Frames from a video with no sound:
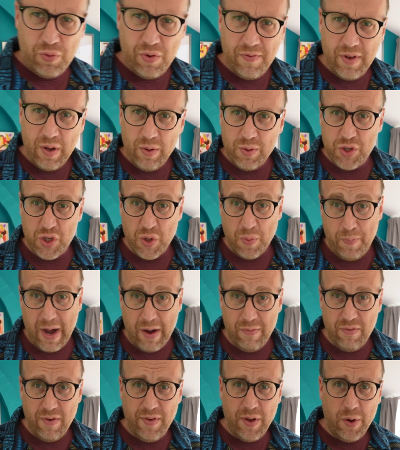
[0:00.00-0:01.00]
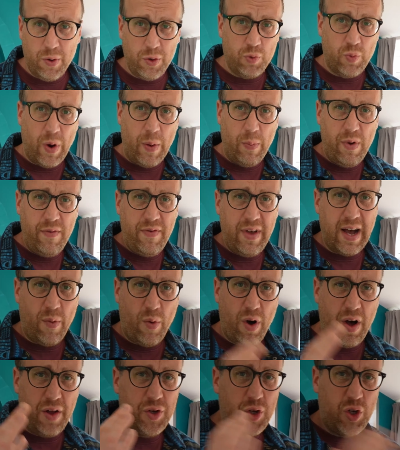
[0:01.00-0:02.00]
reviews, some bad reviews. Went with it. I
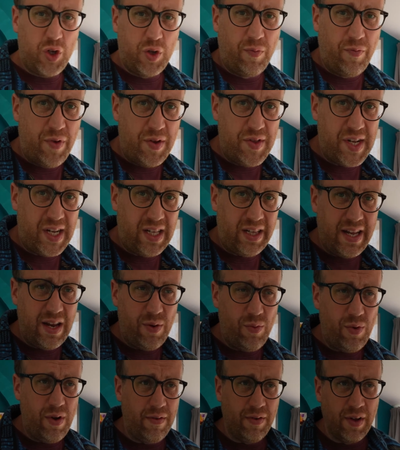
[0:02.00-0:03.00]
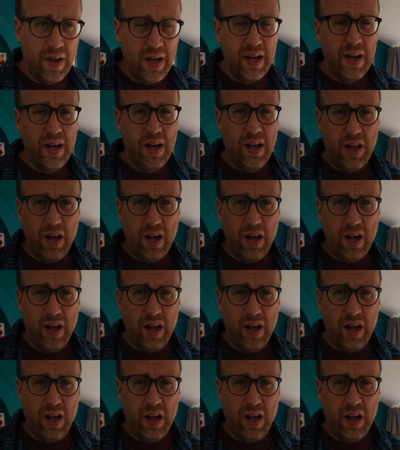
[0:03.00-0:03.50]
wanted just something to clean it with that